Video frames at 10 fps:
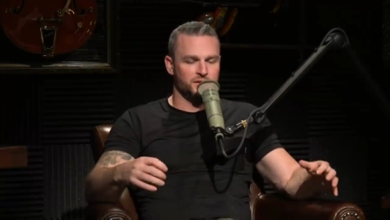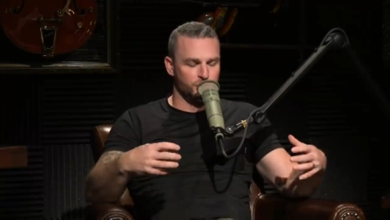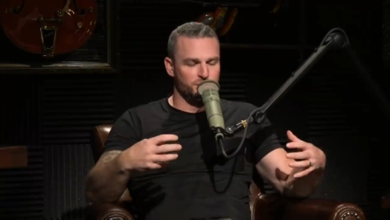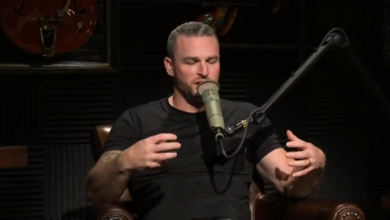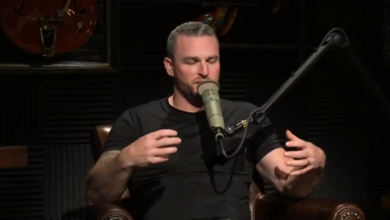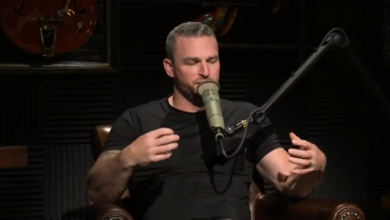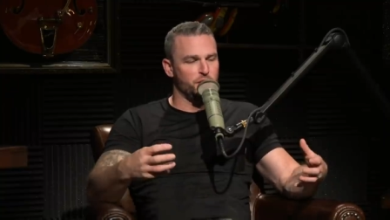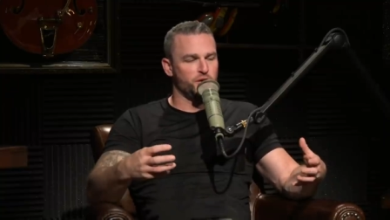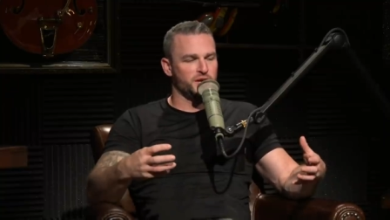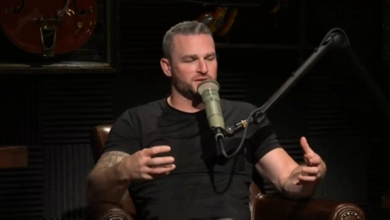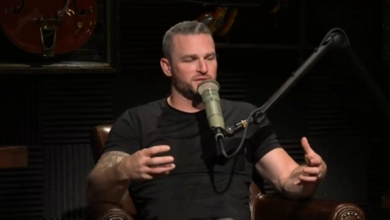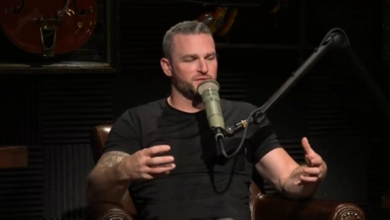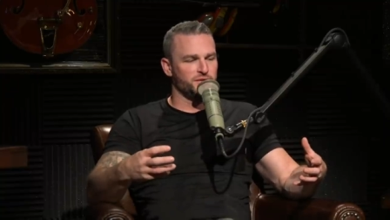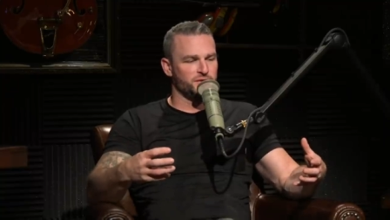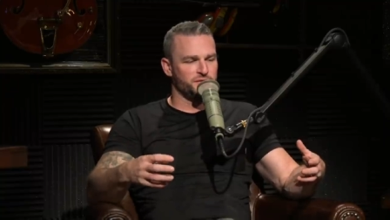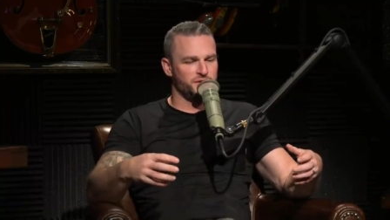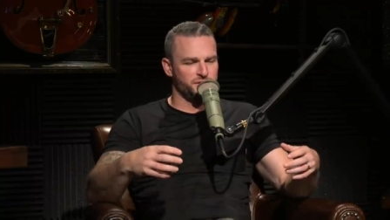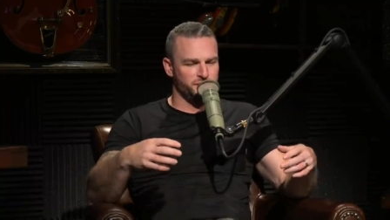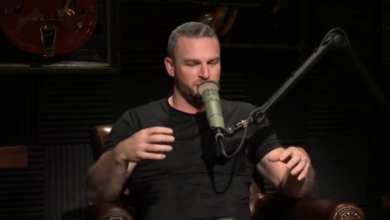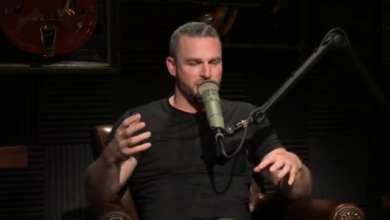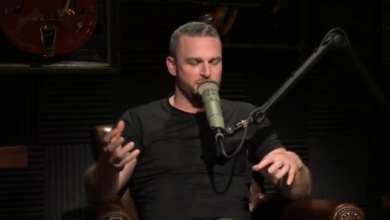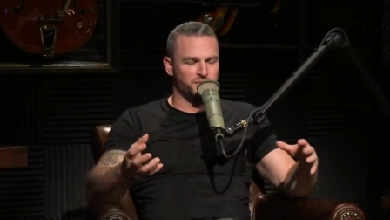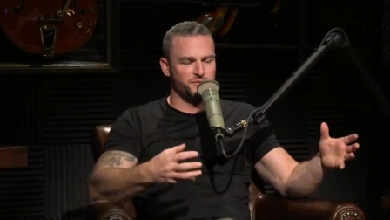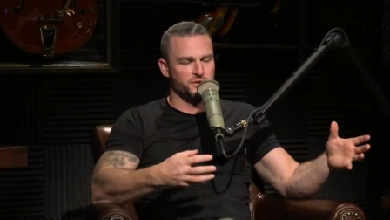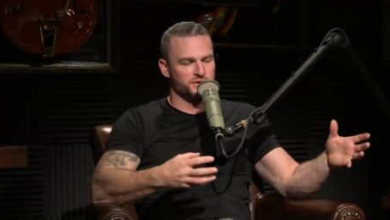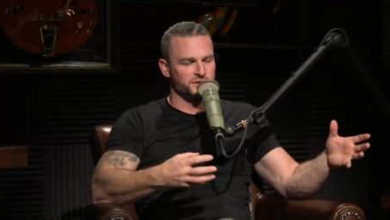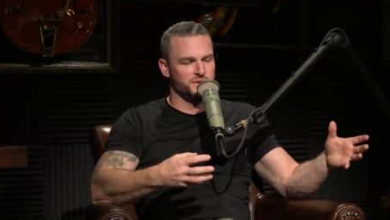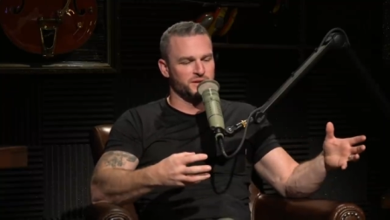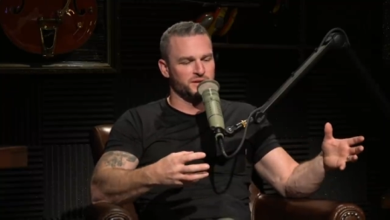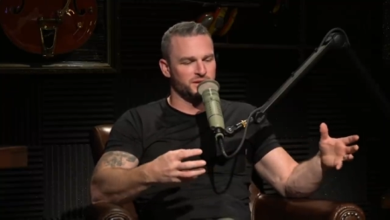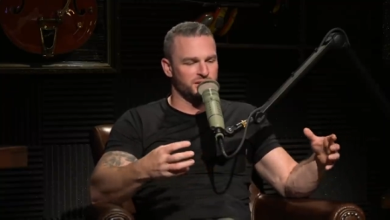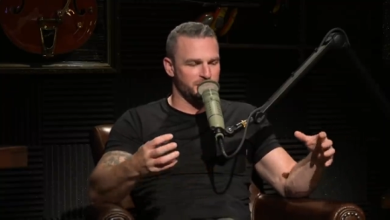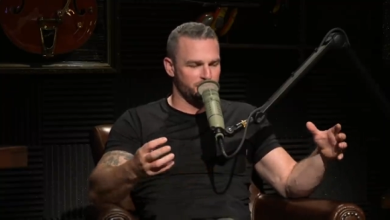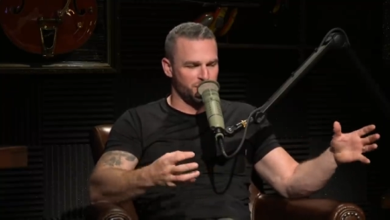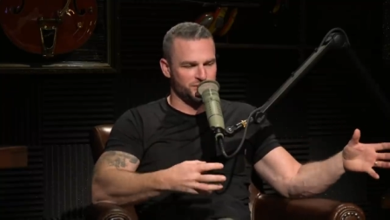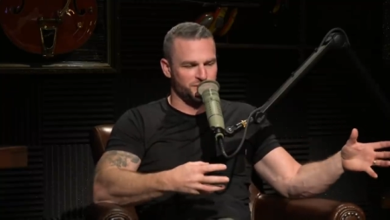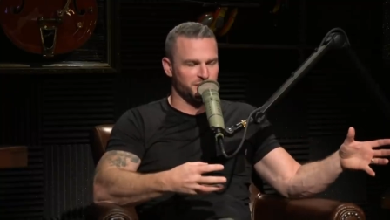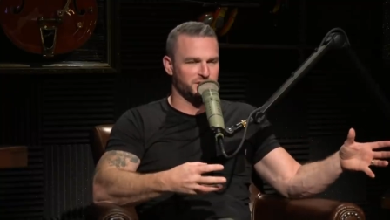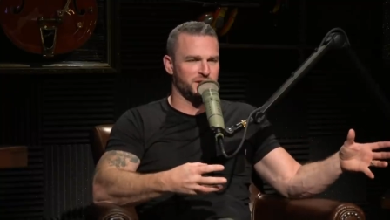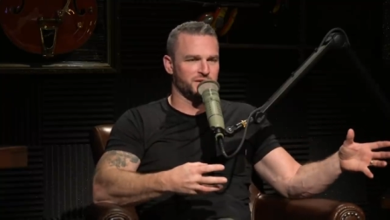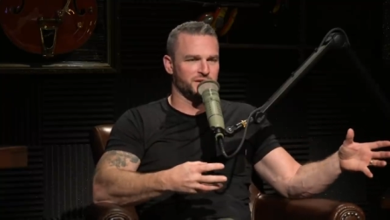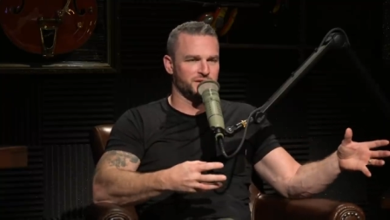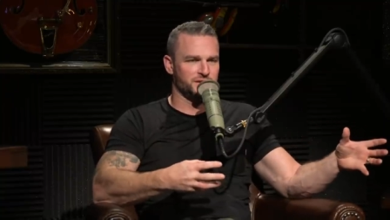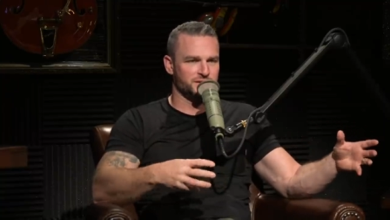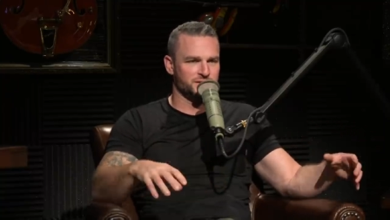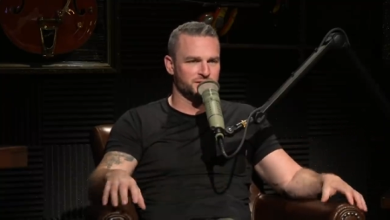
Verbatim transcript: could be a focus if you hyper focus them in a hypertrophy setting like this.